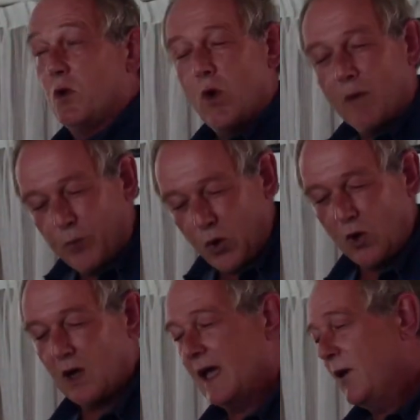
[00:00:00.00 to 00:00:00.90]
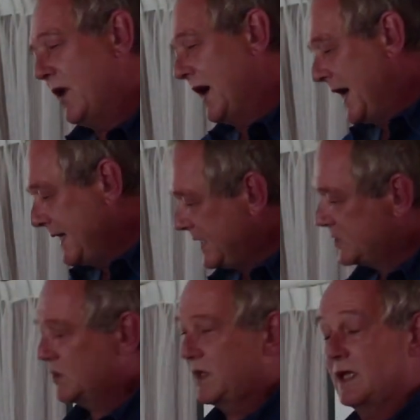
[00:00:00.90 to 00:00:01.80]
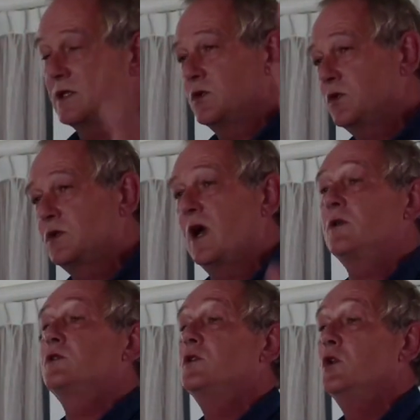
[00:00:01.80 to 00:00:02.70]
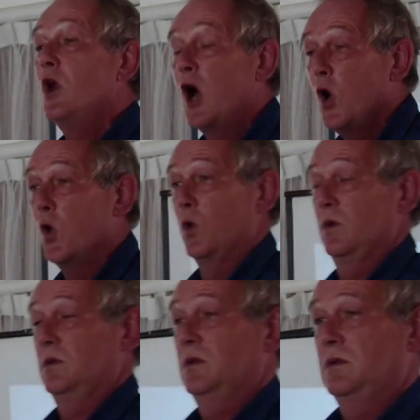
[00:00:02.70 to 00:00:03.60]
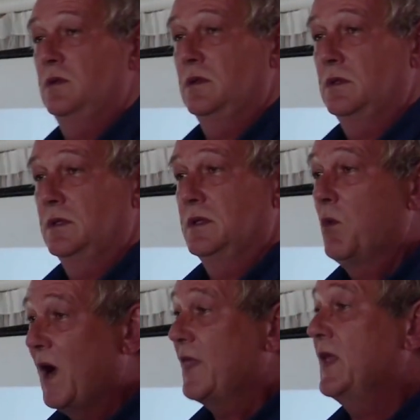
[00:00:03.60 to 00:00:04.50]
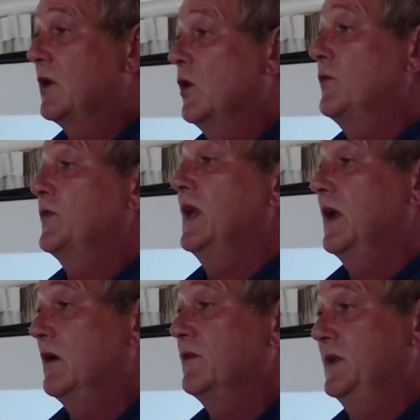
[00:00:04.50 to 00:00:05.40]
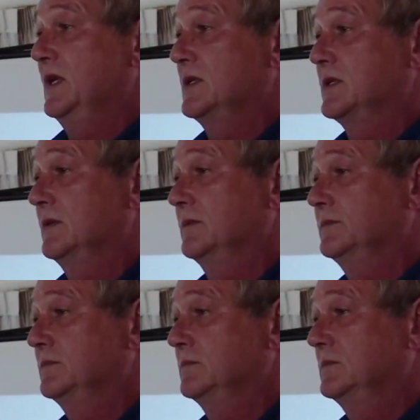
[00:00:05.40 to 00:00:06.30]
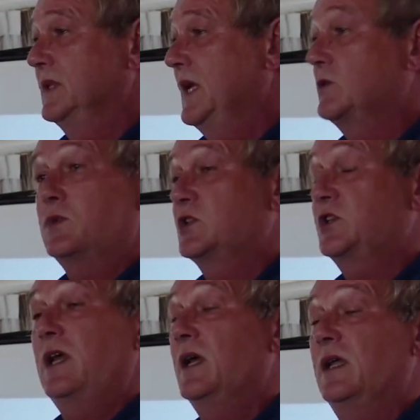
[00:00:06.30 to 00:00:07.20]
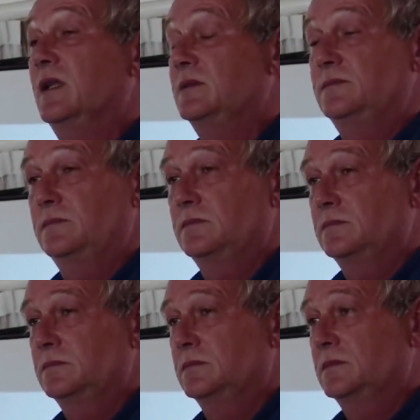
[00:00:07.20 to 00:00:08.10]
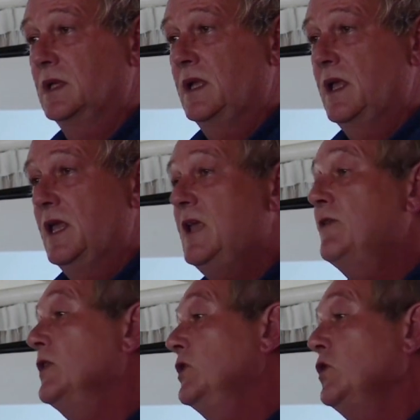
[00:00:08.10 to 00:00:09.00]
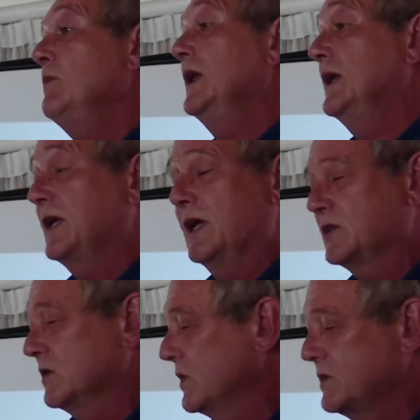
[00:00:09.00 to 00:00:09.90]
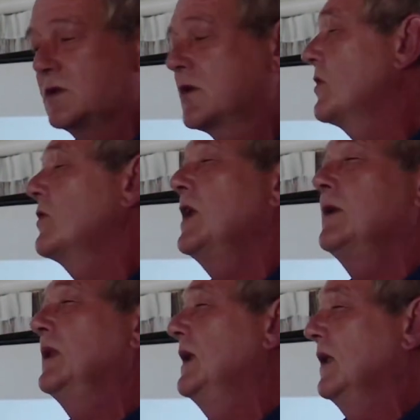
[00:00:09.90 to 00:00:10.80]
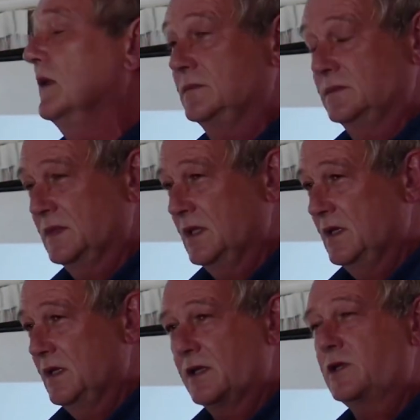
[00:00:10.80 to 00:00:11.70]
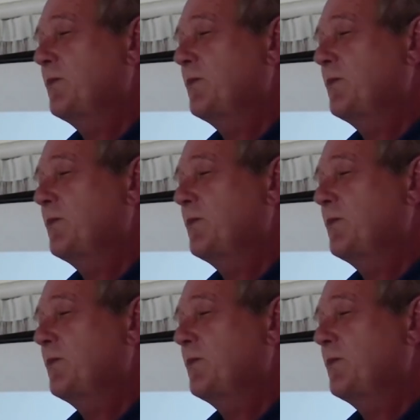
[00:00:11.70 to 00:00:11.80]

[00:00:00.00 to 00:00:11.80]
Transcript: who are poor, who are uneducated, who don't know why they go off their ARVs. It was sheer hell. Even the new medication was incredible hell. The